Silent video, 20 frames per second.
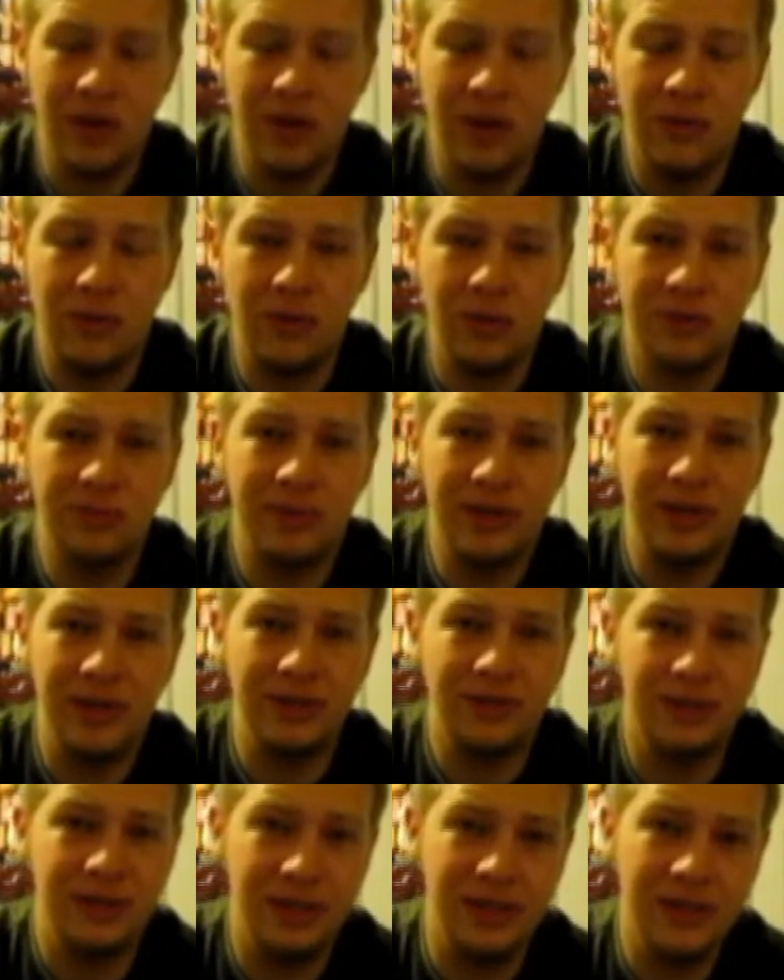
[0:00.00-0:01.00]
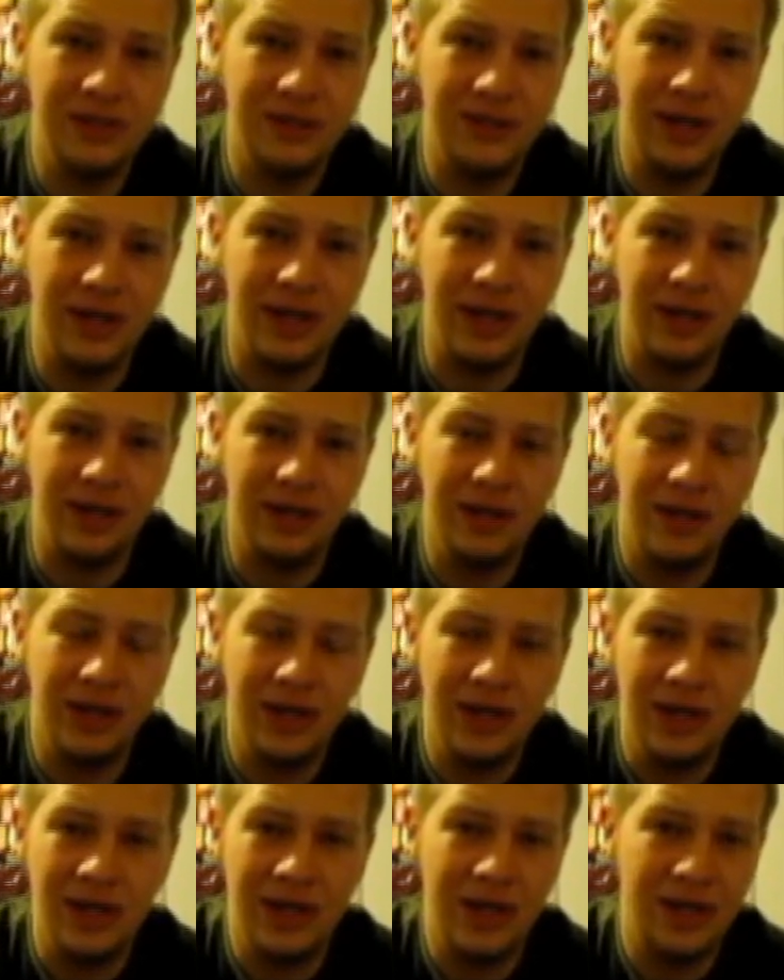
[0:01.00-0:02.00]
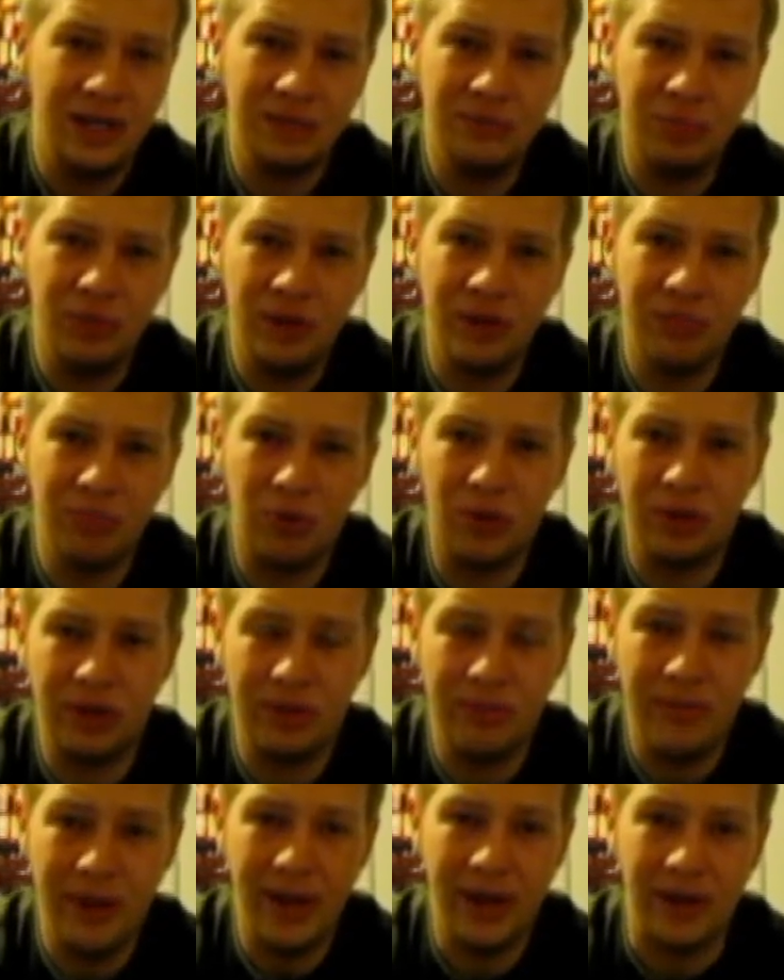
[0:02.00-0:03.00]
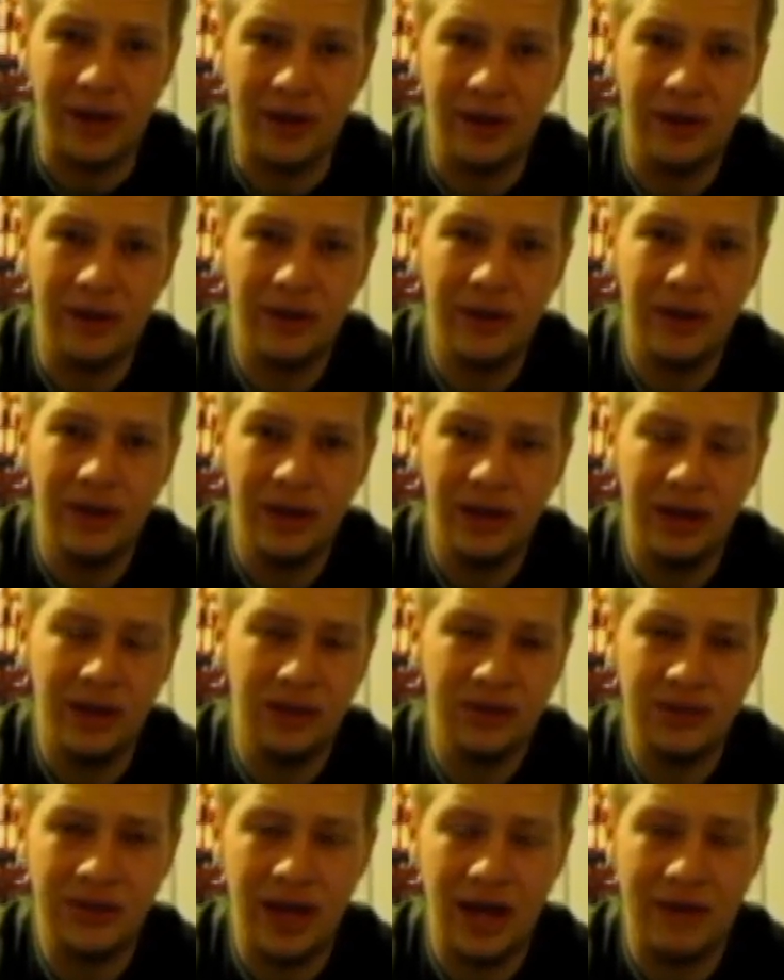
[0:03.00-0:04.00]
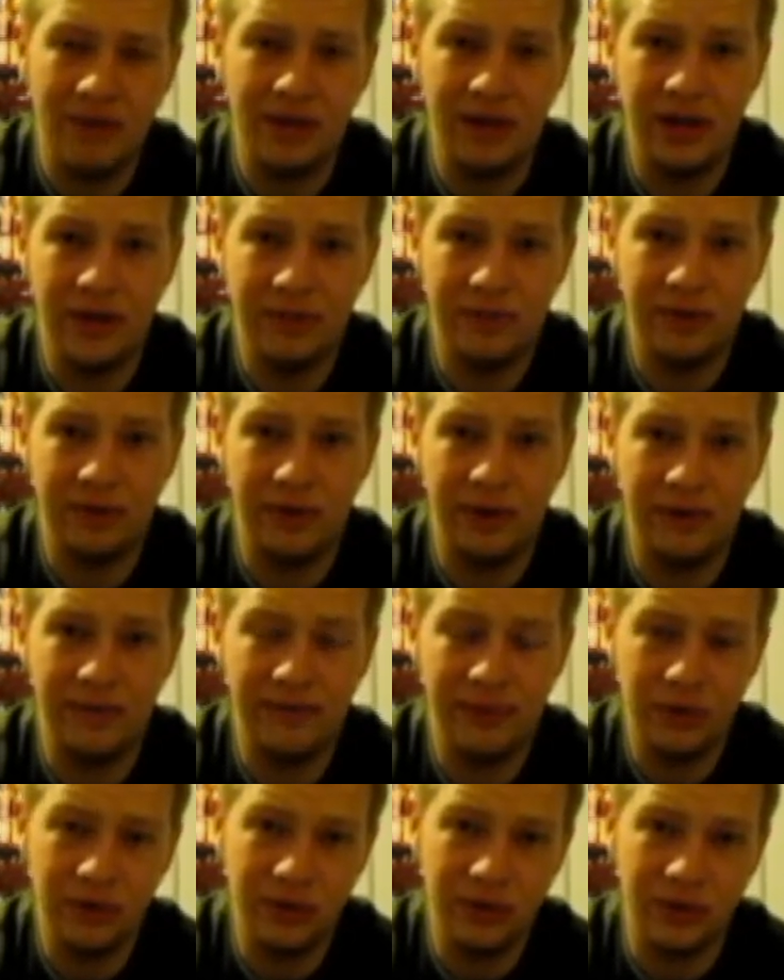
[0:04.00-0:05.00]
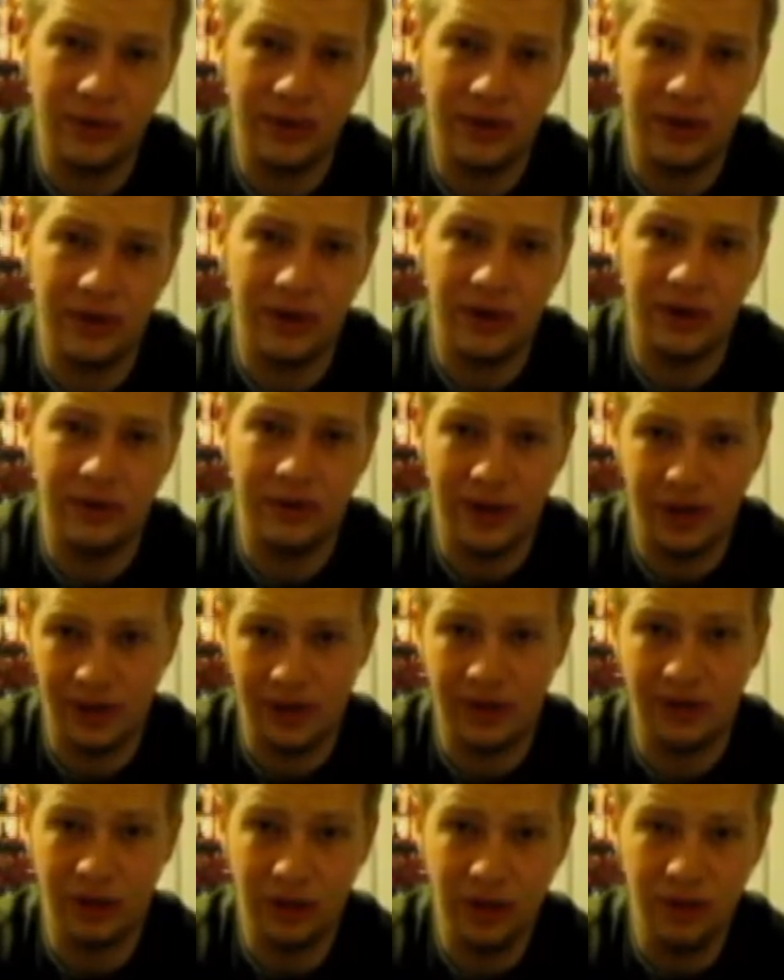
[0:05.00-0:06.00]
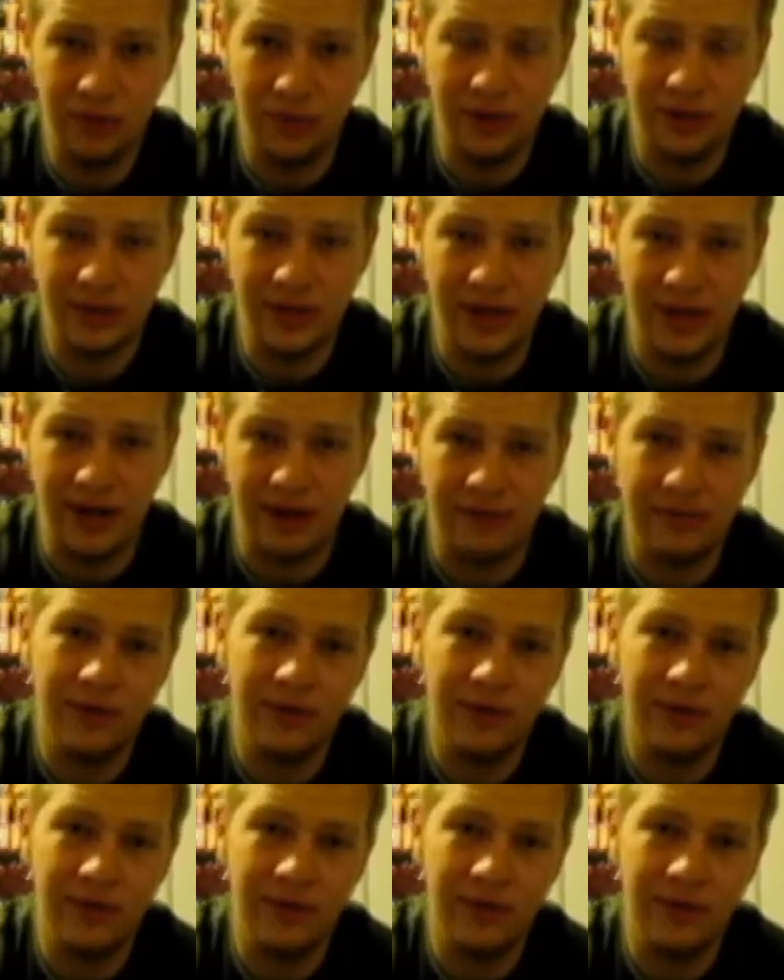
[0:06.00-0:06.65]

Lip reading: Well, it's because this thing is pretty poorly made. It doesn't have an infrared filter in there like the good ones have.